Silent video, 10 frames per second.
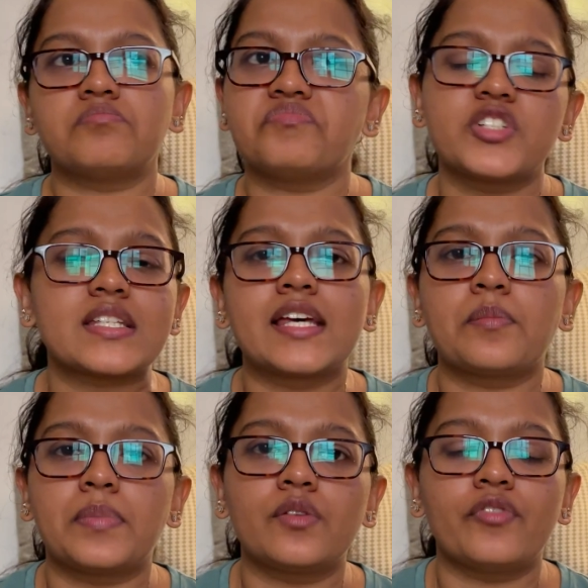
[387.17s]
Just
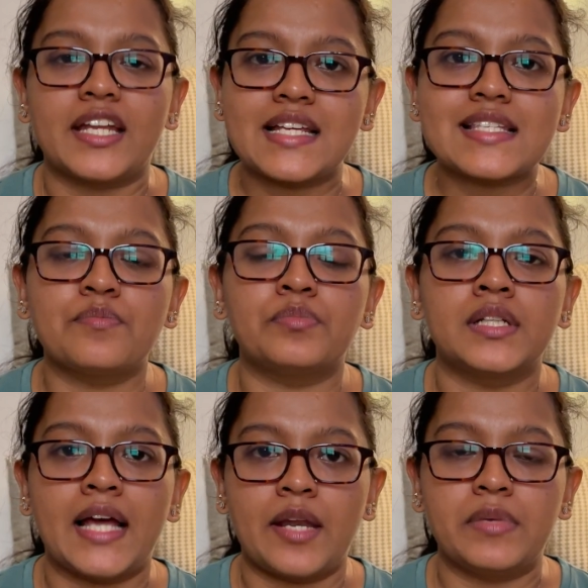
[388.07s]
keep it very
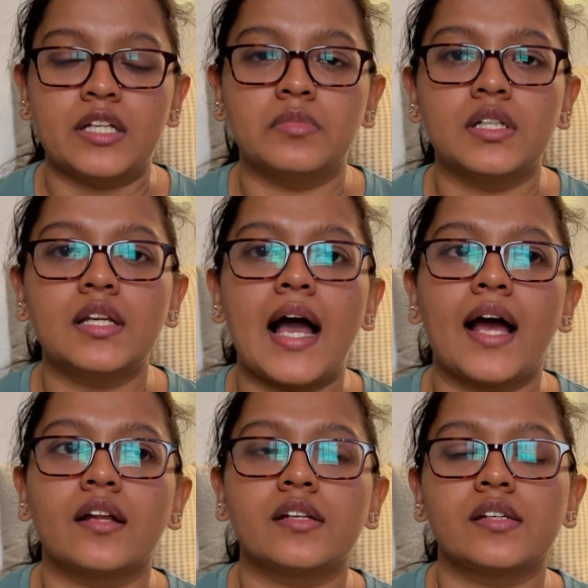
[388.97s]
simple and minimal,
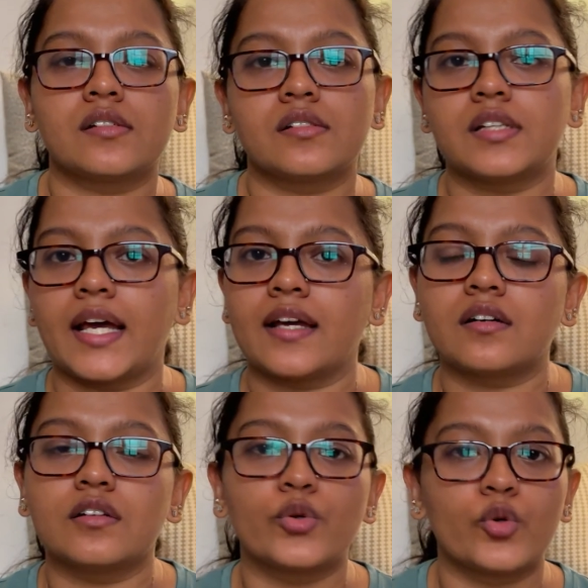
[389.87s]
and like
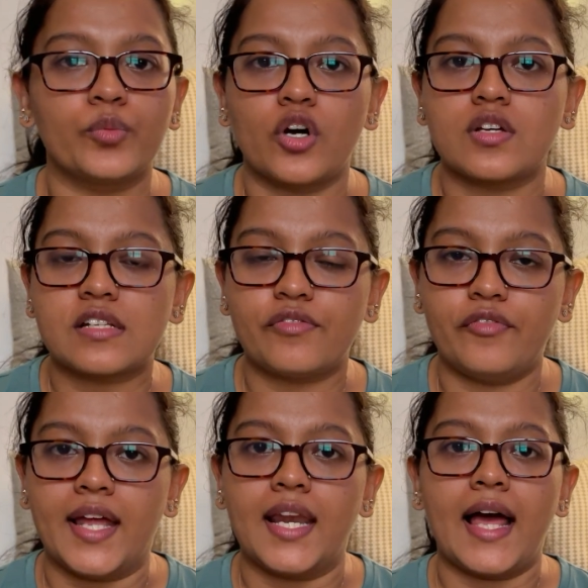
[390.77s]
groom yourself
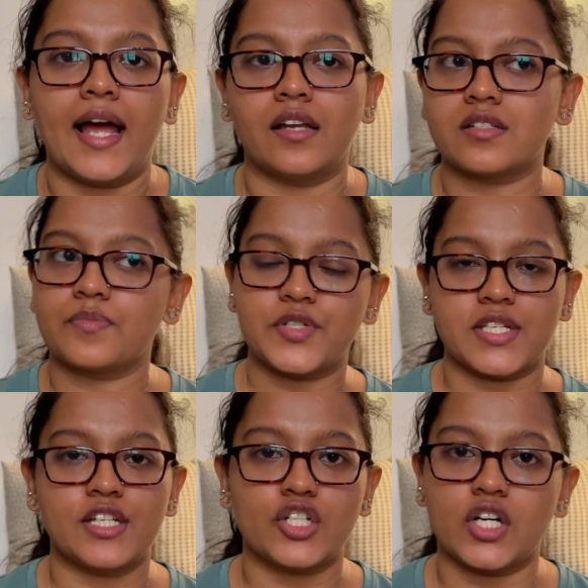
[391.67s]
well and
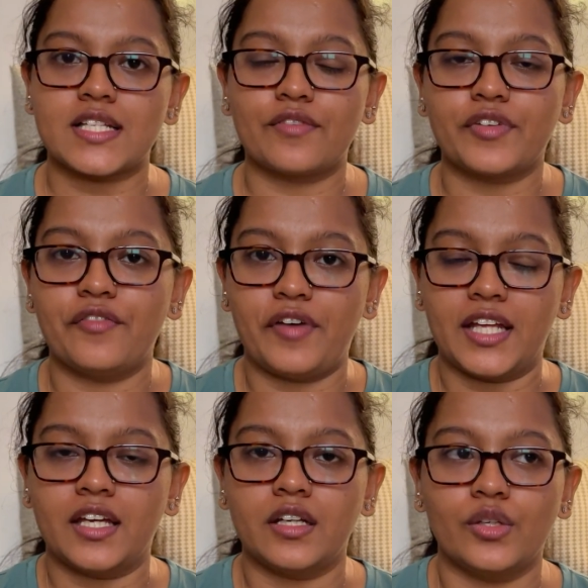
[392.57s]
present yourself in a
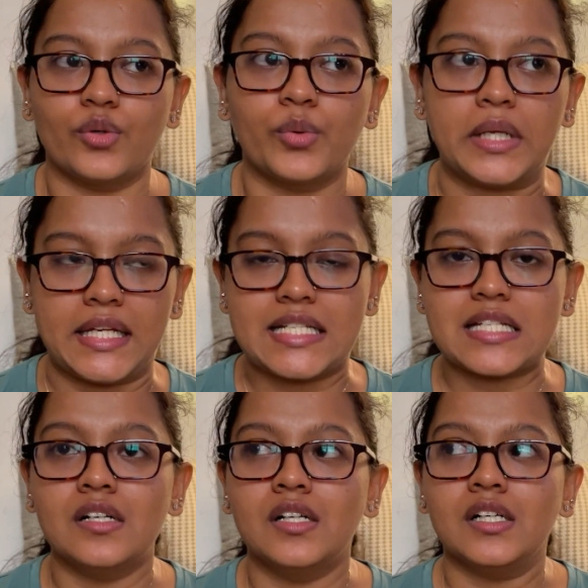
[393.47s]
very neat,
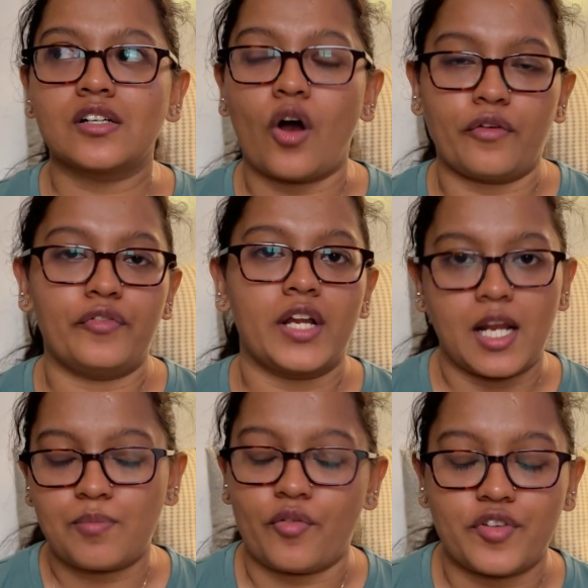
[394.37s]
confident
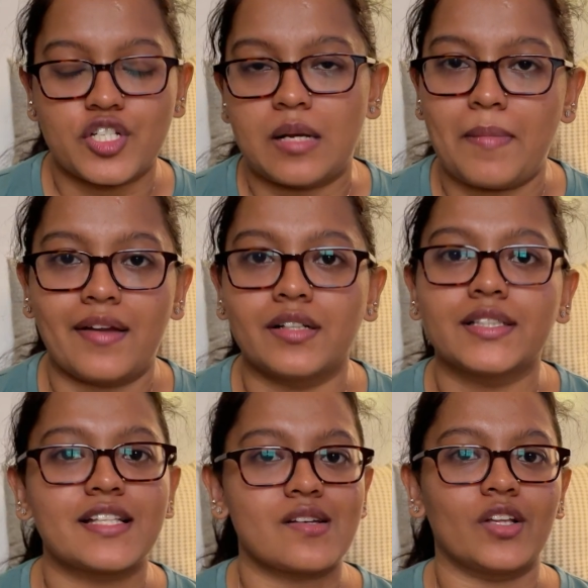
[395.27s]
and professional manner.
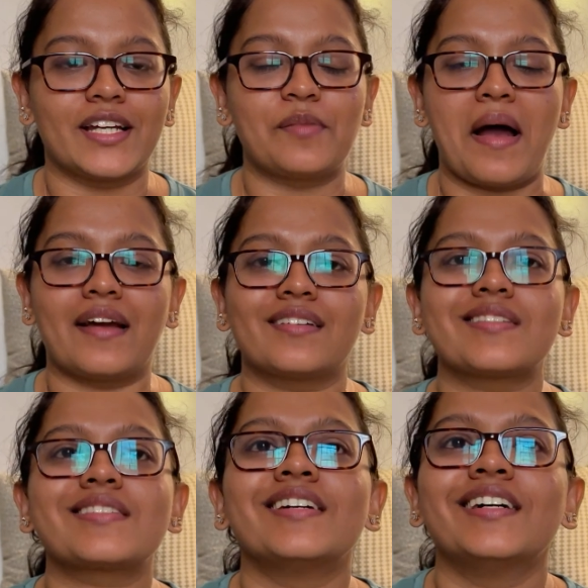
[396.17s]
That's all that matters.